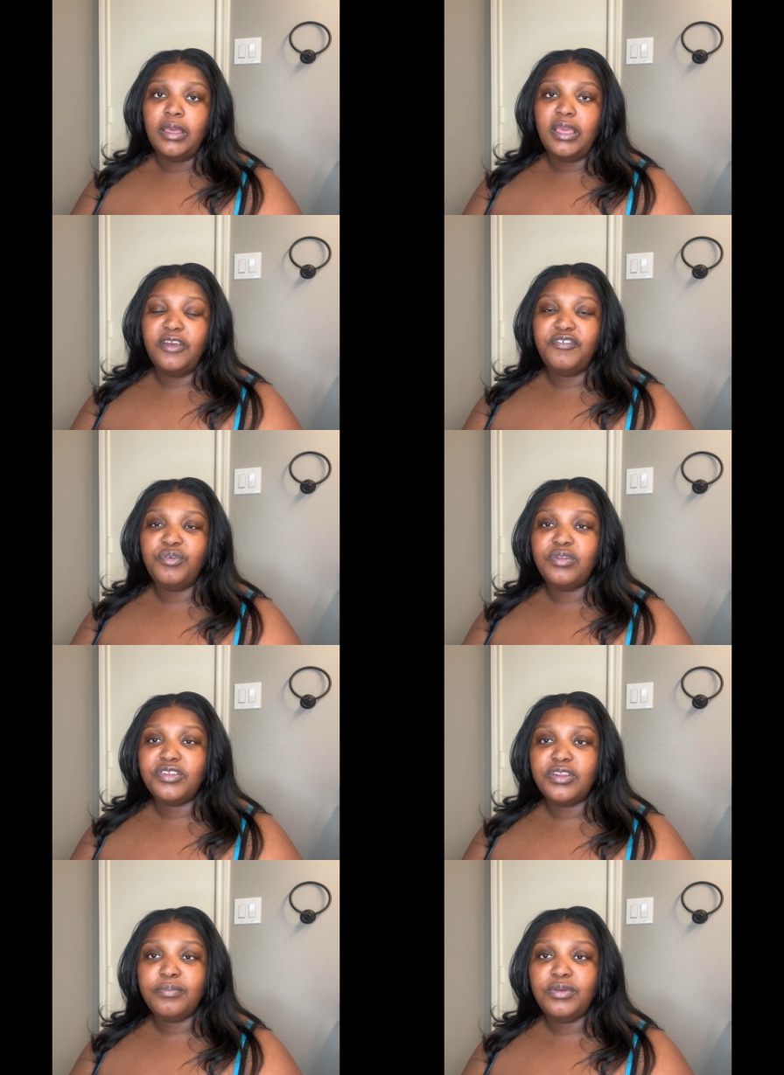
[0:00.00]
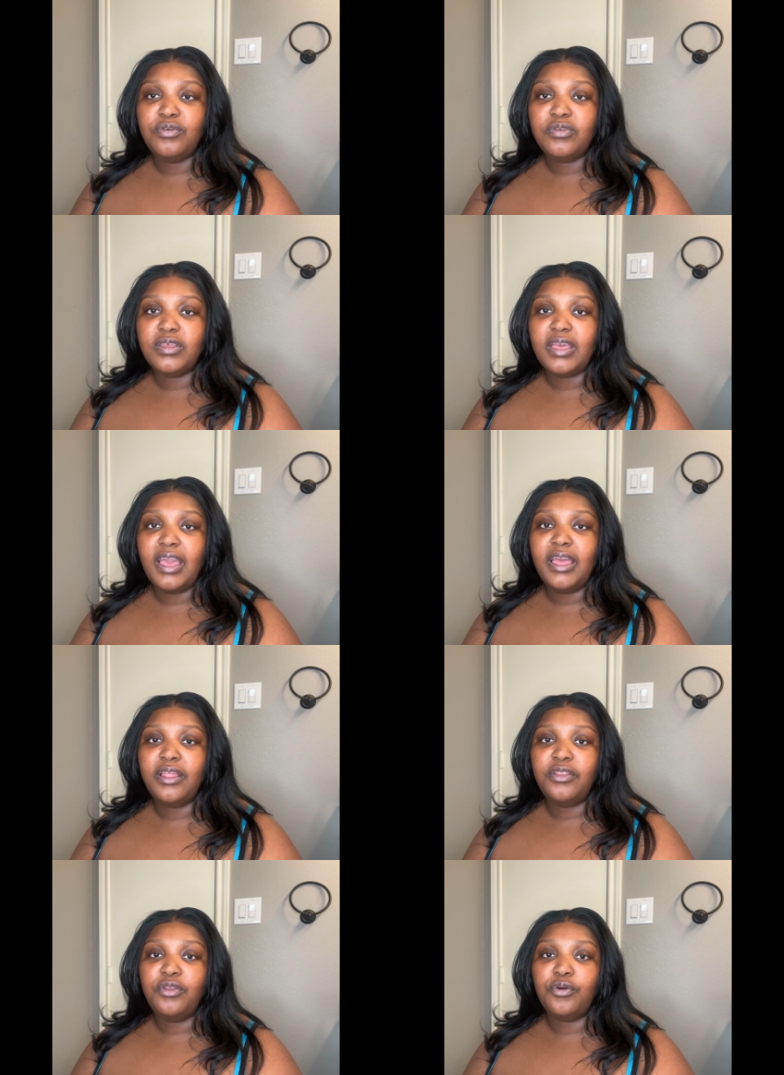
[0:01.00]
If you listen to music
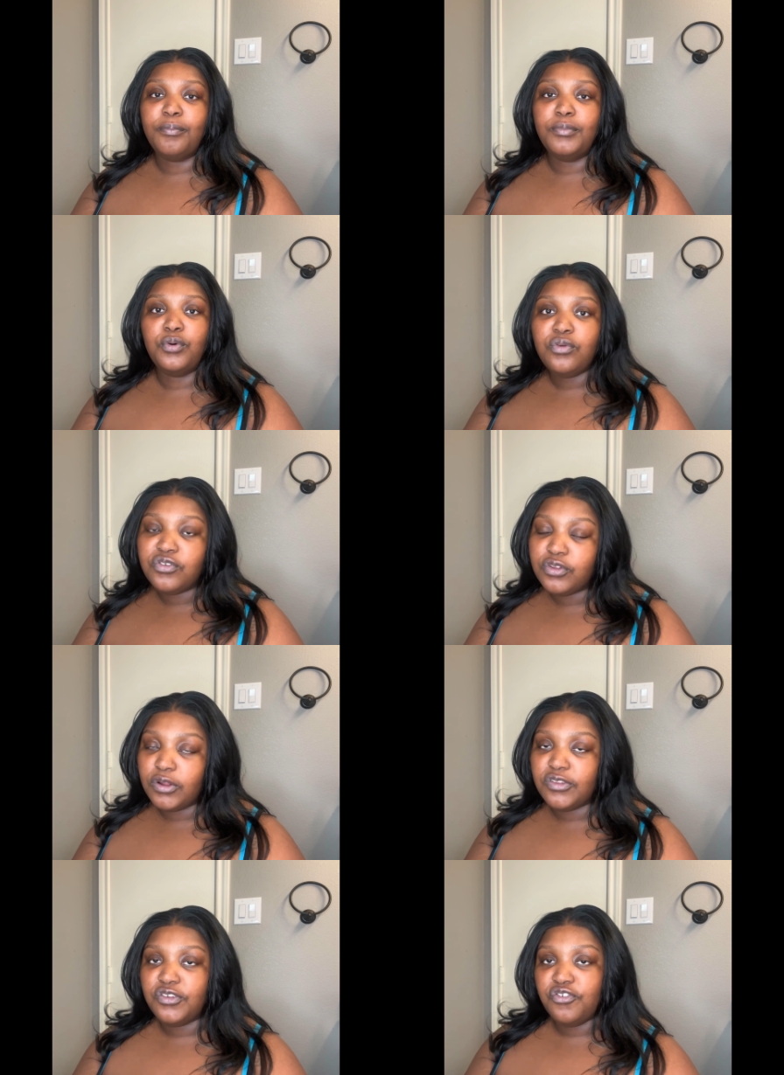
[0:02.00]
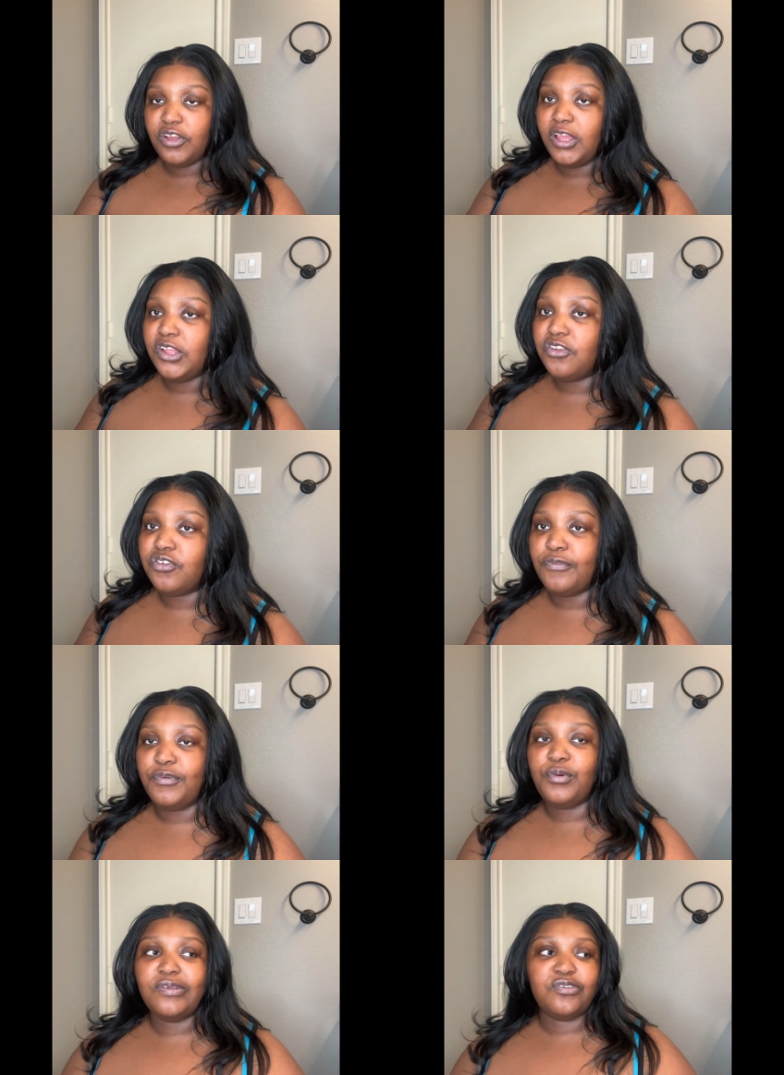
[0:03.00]
and your mood starts to change, if
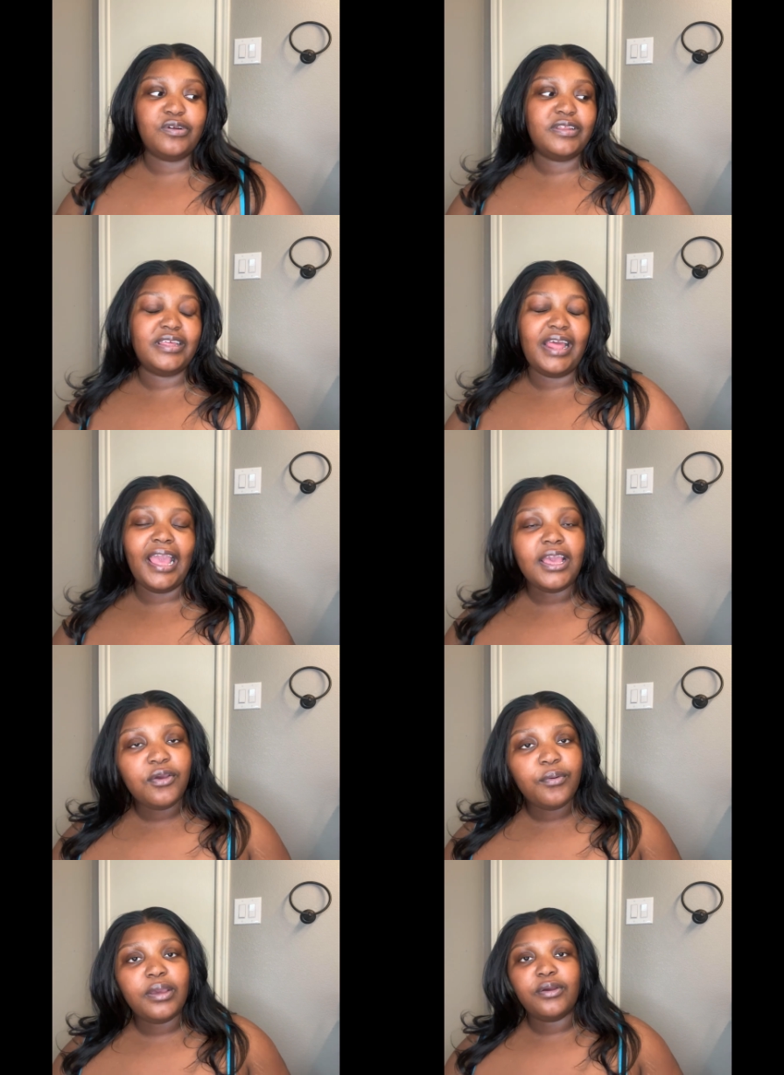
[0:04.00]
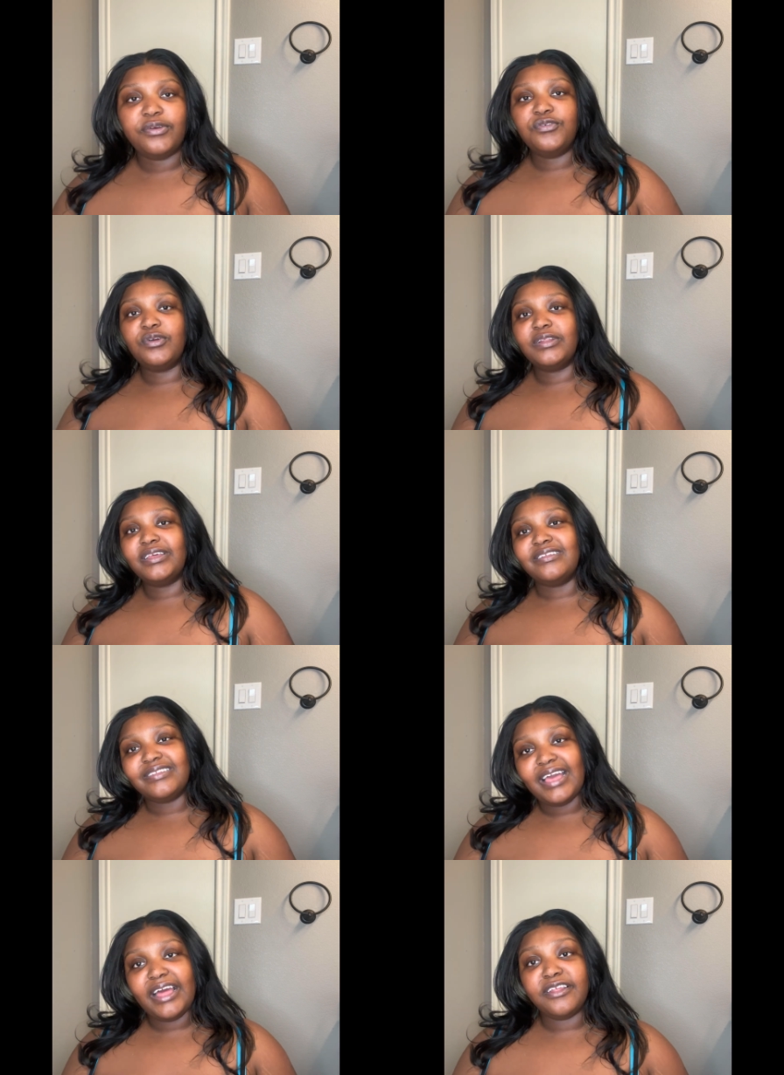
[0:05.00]
you start to get angry, or you start to get
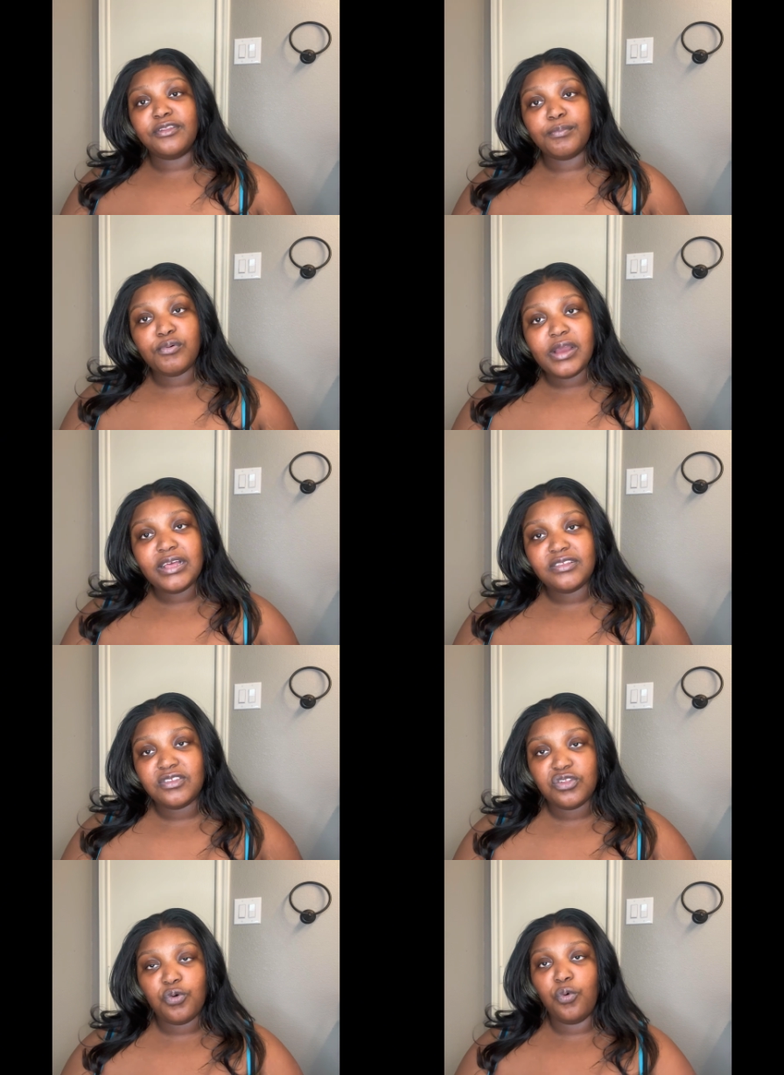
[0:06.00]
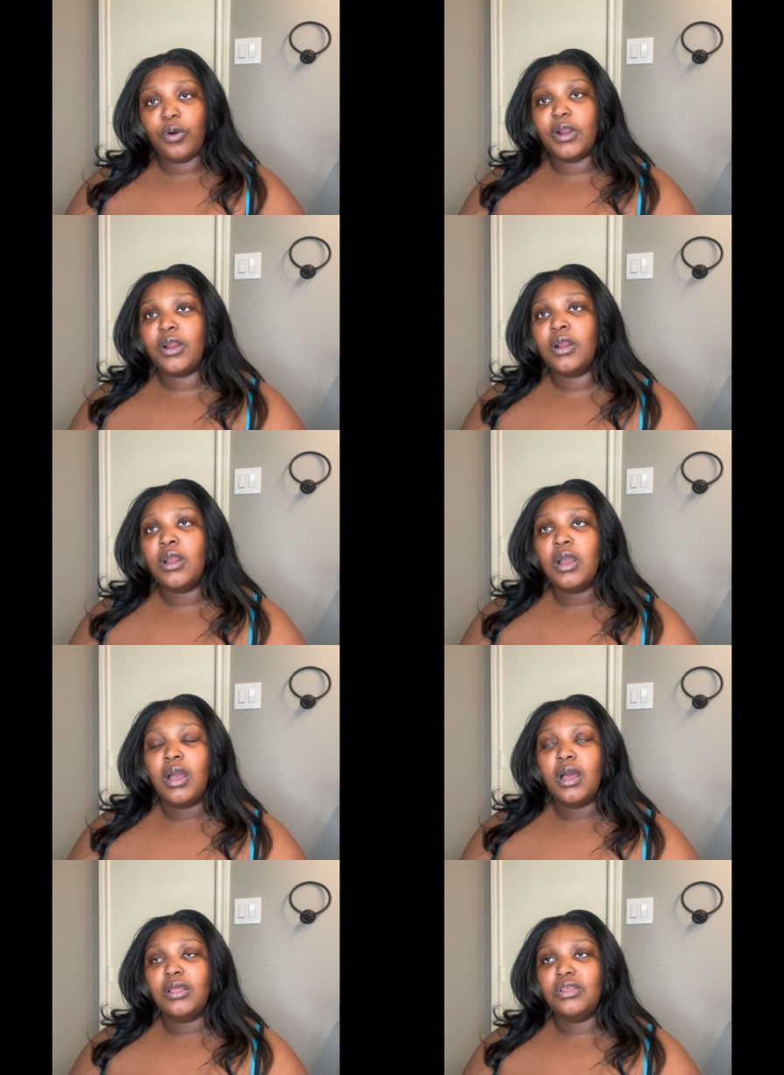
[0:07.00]
sad and depressed, or
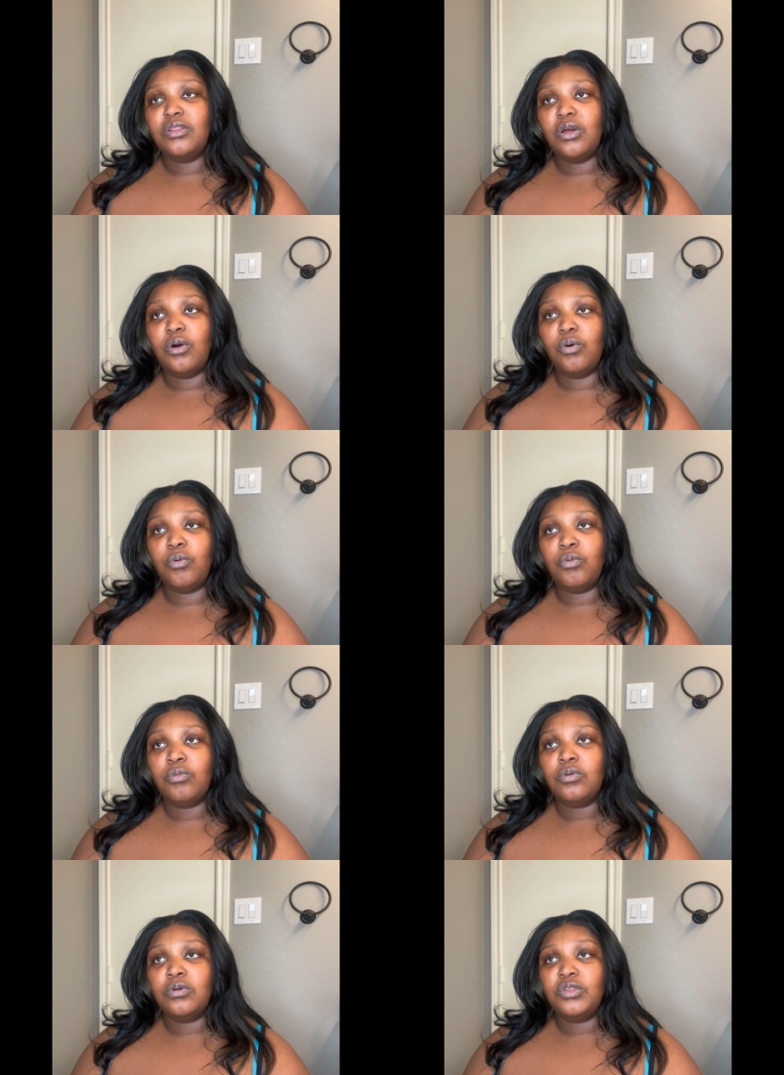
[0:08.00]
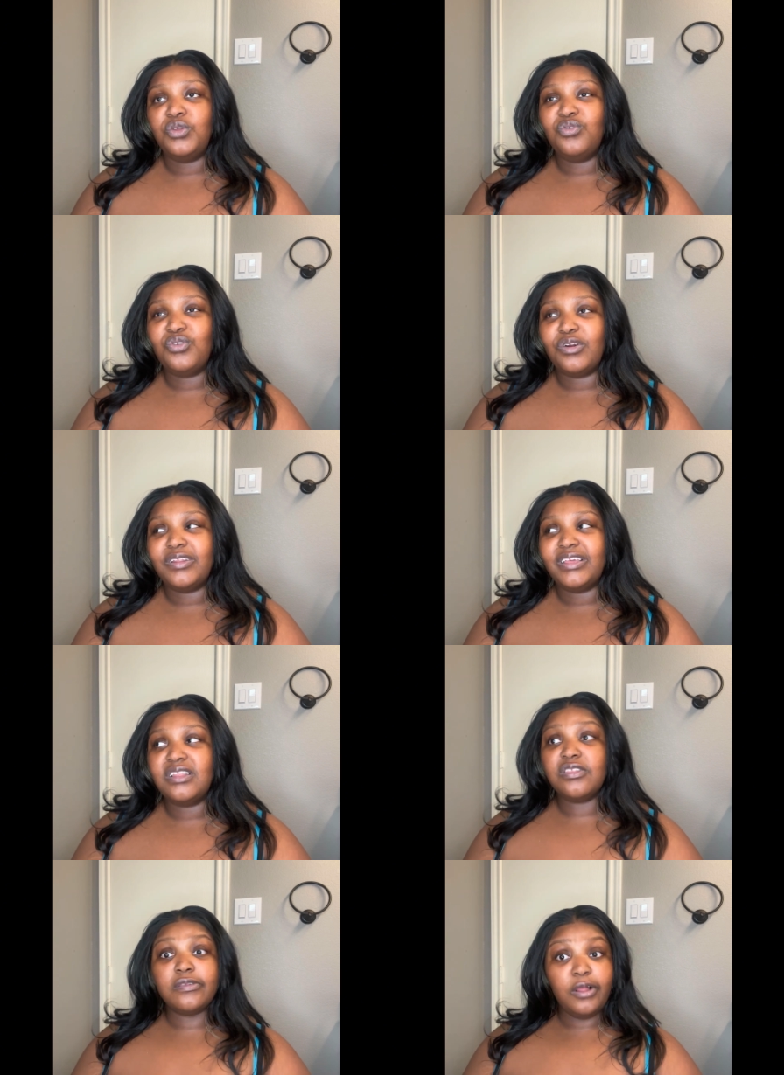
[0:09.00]
you start to
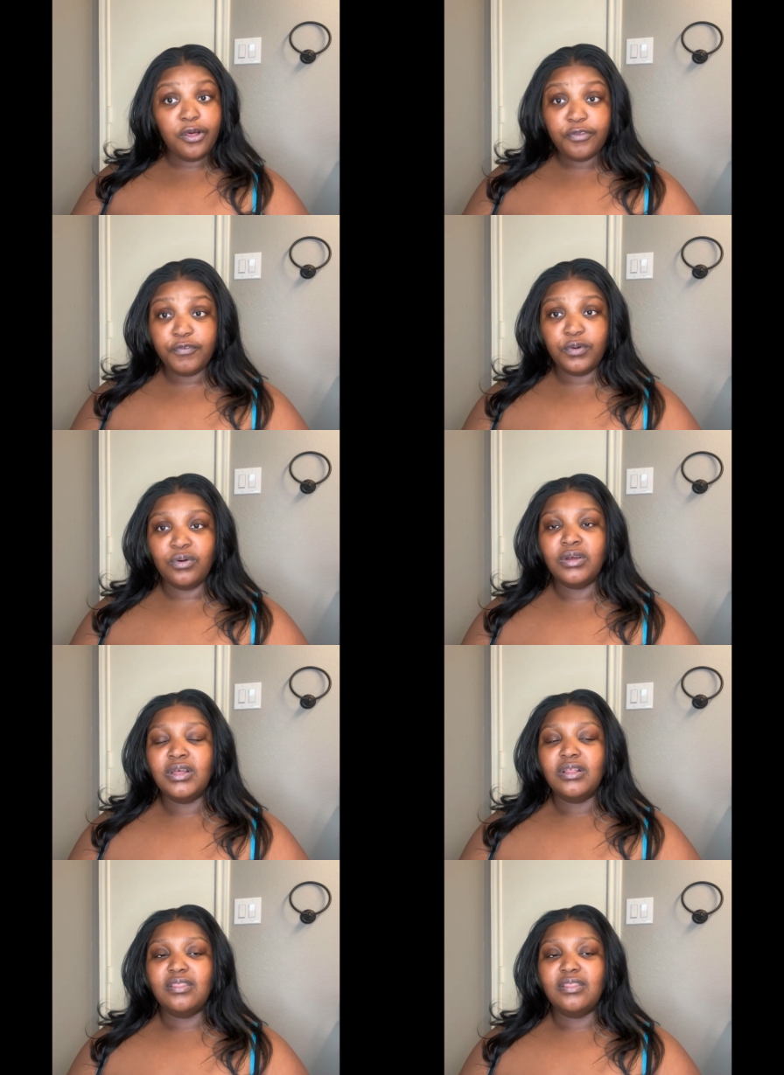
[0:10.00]
get slothful,